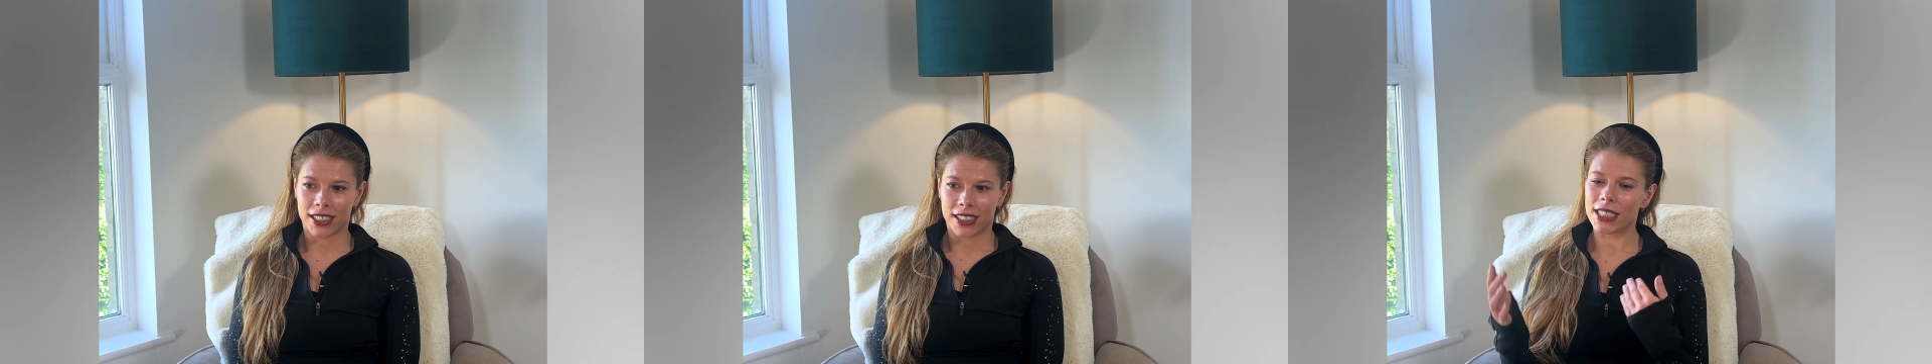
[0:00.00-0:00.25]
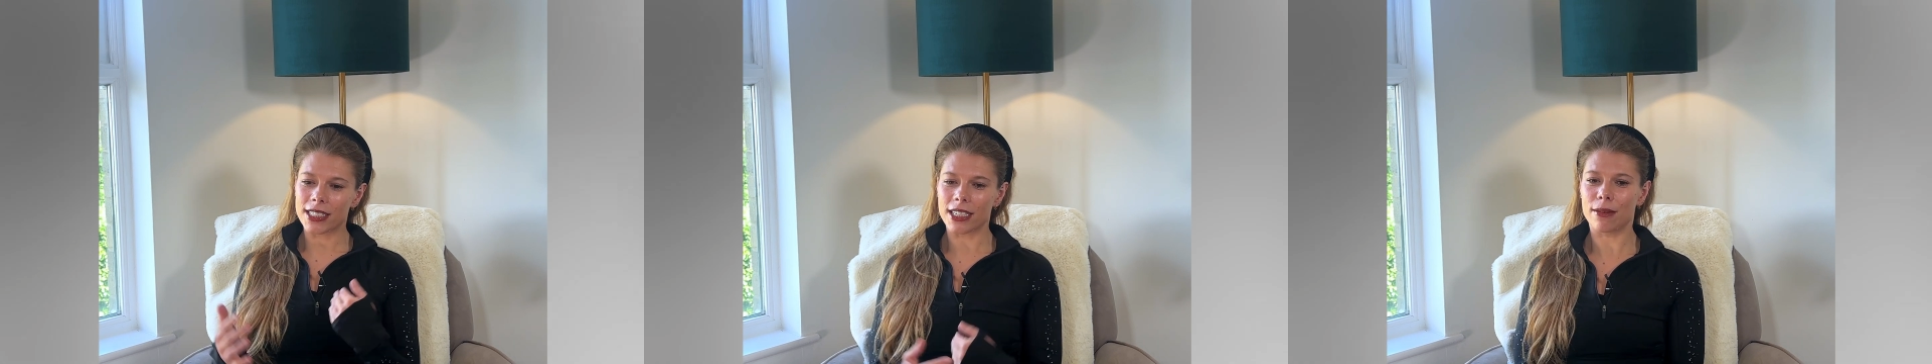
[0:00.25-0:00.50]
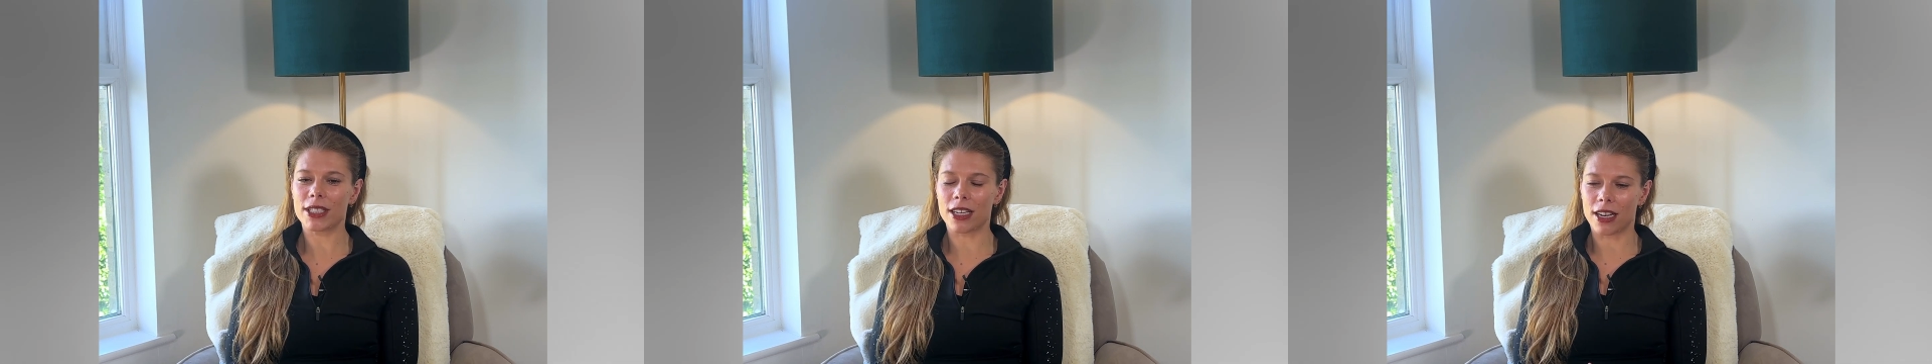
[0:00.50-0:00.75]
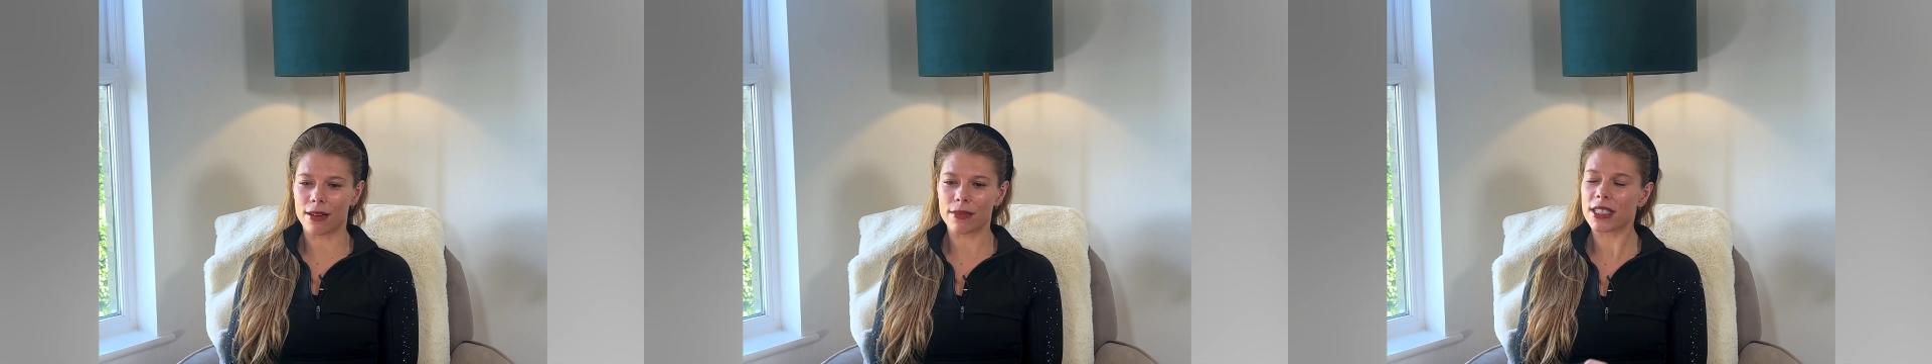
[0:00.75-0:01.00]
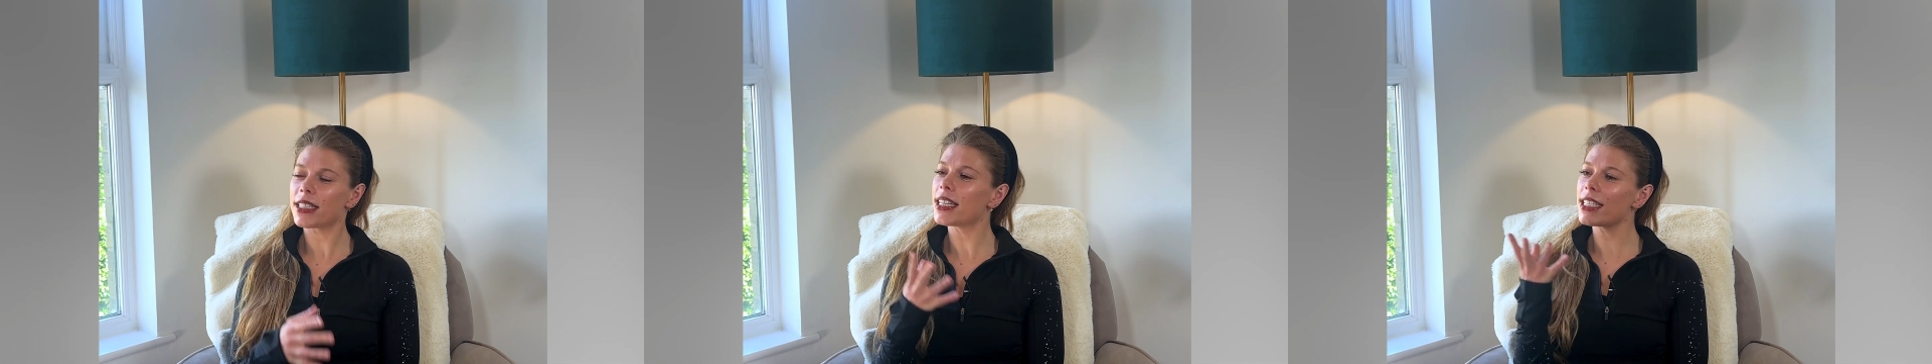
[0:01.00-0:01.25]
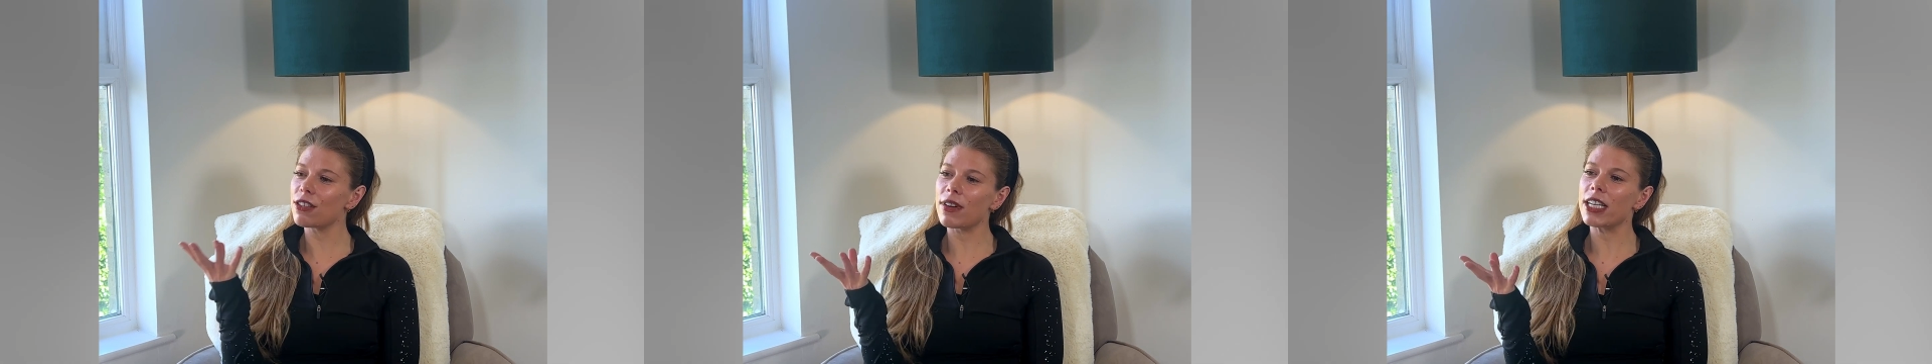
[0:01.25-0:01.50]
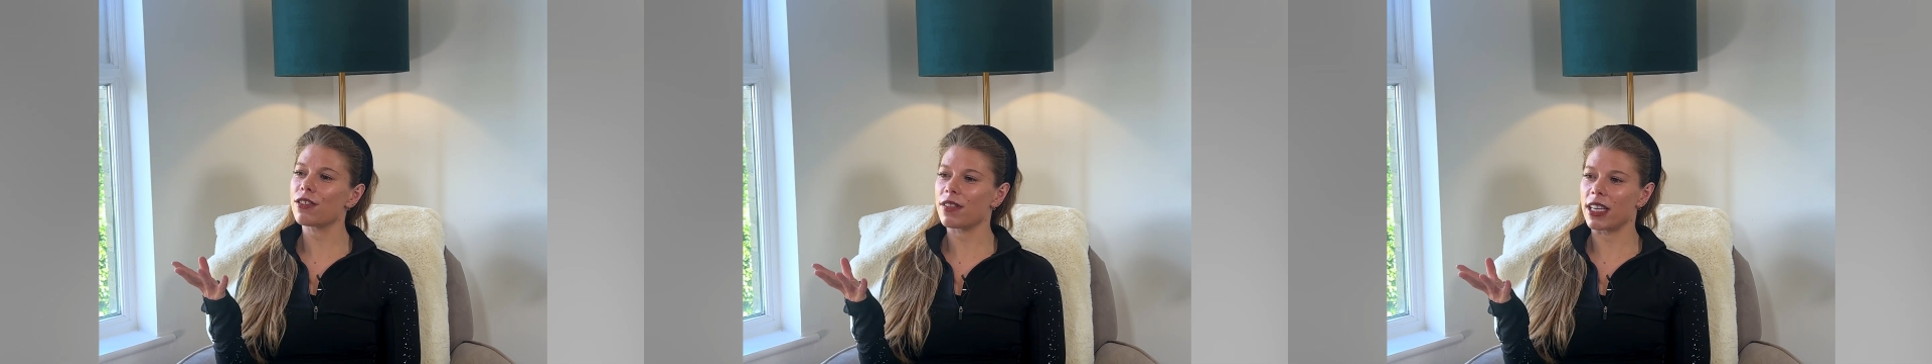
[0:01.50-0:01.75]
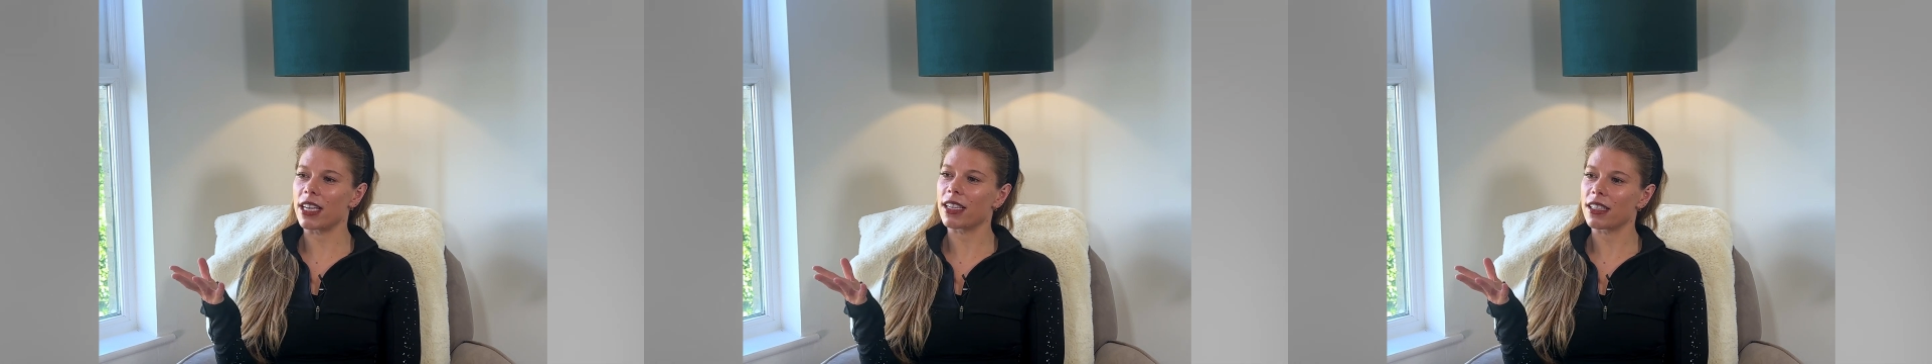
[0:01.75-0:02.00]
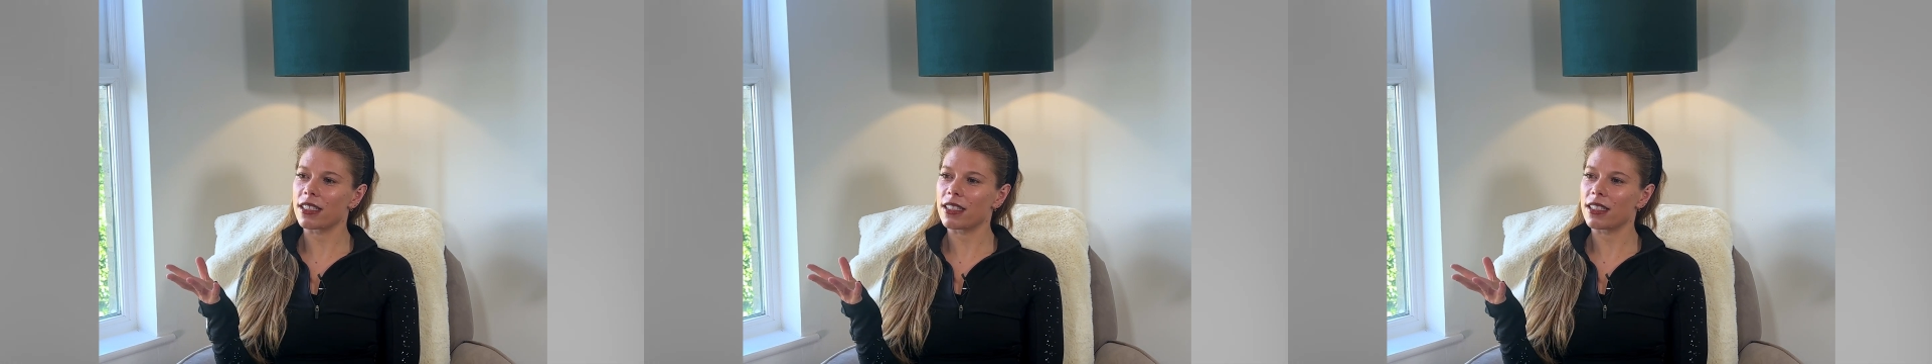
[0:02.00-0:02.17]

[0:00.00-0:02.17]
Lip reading: Sometimes there's a range of things.